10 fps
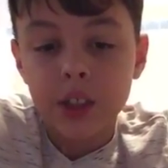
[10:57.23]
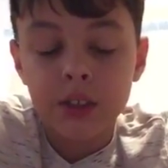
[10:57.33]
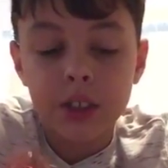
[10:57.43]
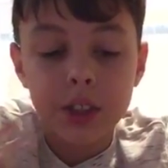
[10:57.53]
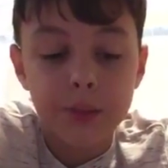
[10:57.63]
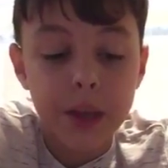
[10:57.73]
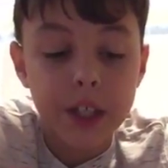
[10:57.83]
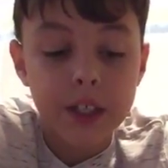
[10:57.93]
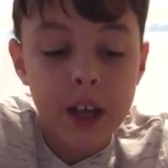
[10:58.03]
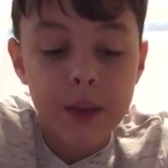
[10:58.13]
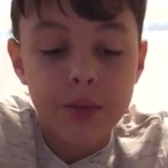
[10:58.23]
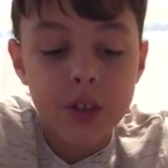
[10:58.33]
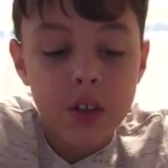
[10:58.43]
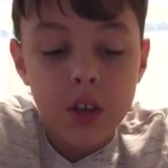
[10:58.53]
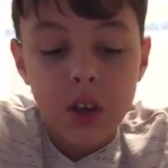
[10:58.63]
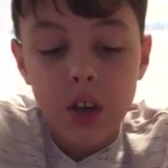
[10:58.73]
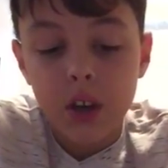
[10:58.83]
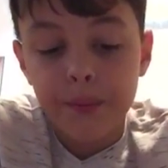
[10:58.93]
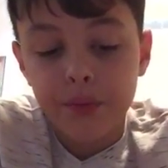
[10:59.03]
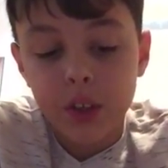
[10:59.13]
on this many times.
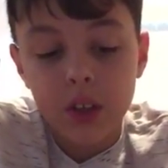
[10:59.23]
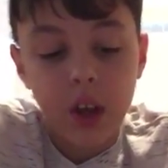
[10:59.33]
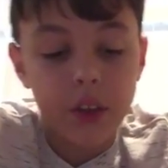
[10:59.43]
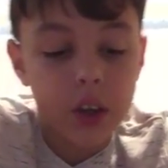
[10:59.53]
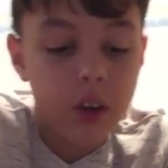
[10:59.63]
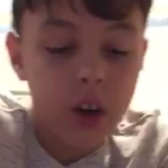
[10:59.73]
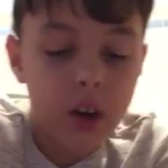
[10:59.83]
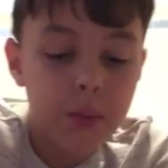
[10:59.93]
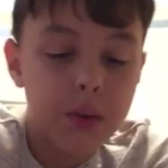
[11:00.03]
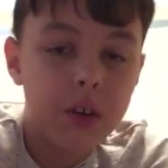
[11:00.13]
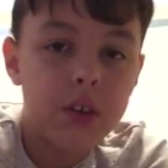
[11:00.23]
Another grub.